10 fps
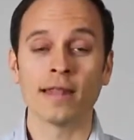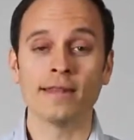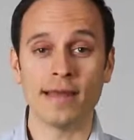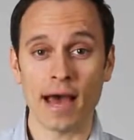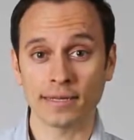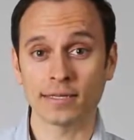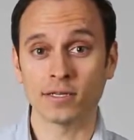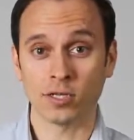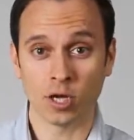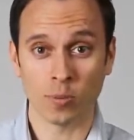that
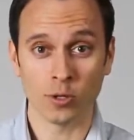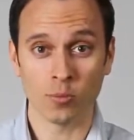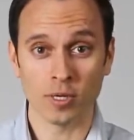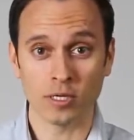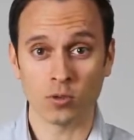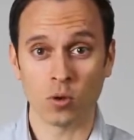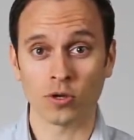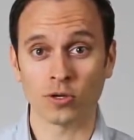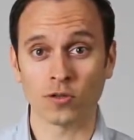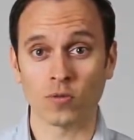the
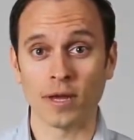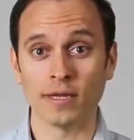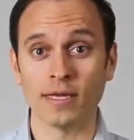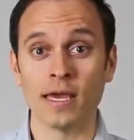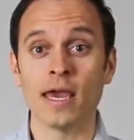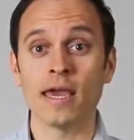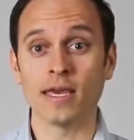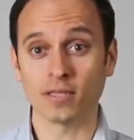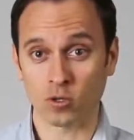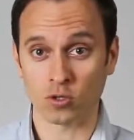WP220
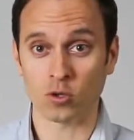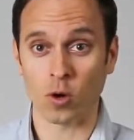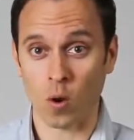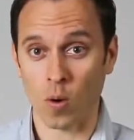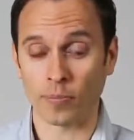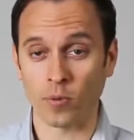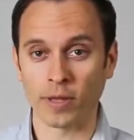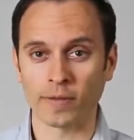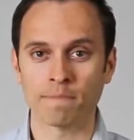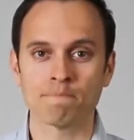is also equipped
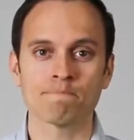with.